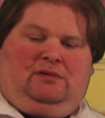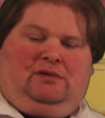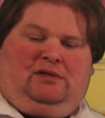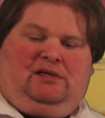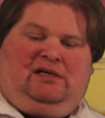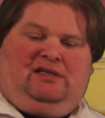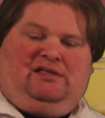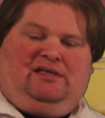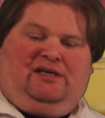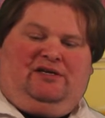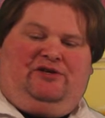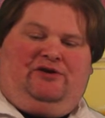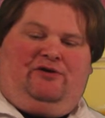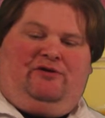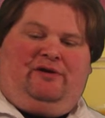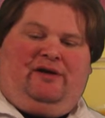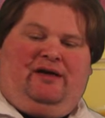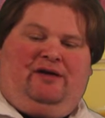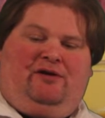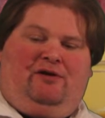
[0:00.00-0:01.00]
because I
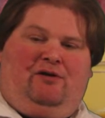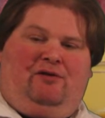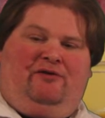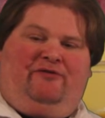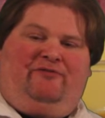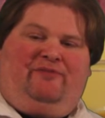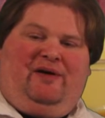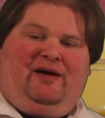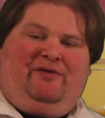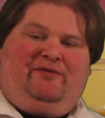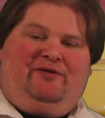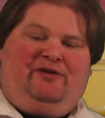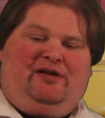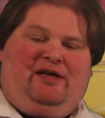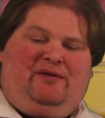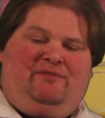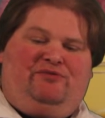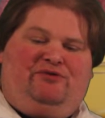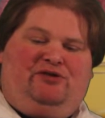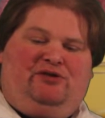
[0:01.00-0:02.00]
donate all of my
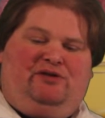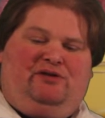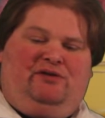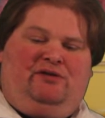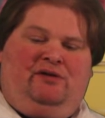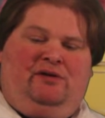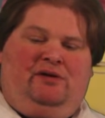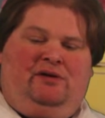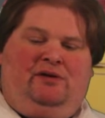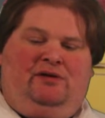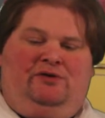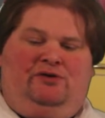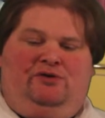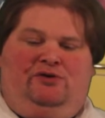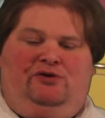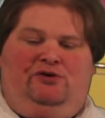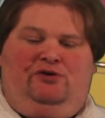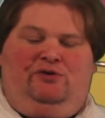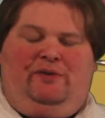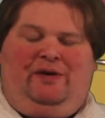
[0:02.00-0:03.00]
redemption
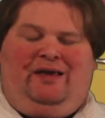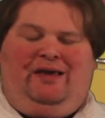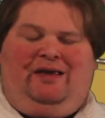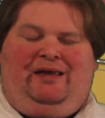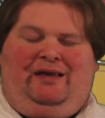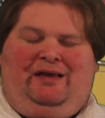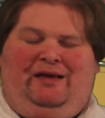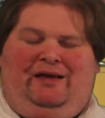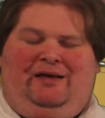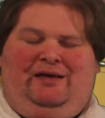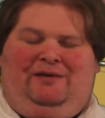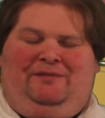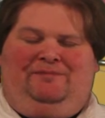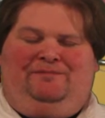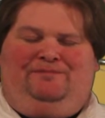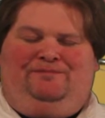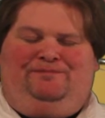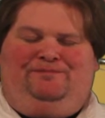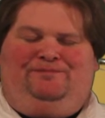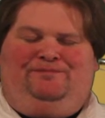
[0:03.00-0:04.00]
to a
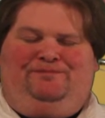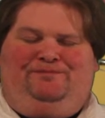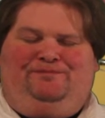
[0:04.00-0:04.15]
um,